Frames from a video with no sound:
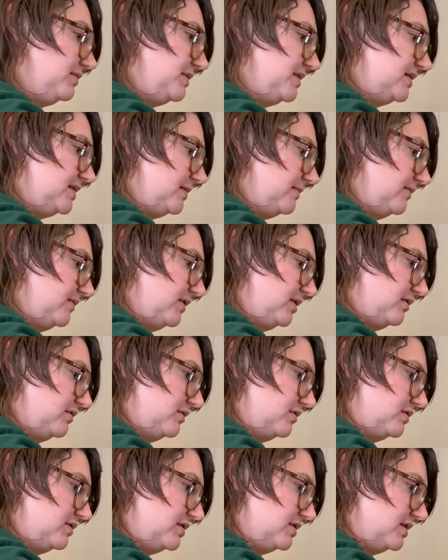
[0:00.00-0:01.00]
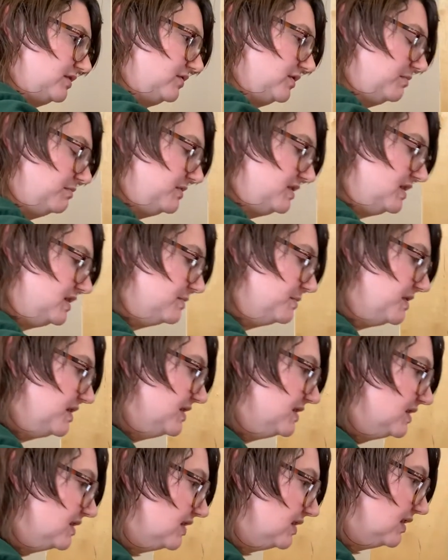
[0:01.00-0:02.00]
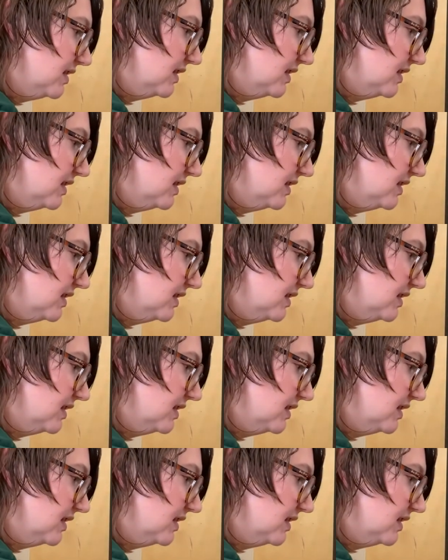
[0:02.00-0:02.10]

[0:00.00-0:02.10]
why some videos just have empty space at the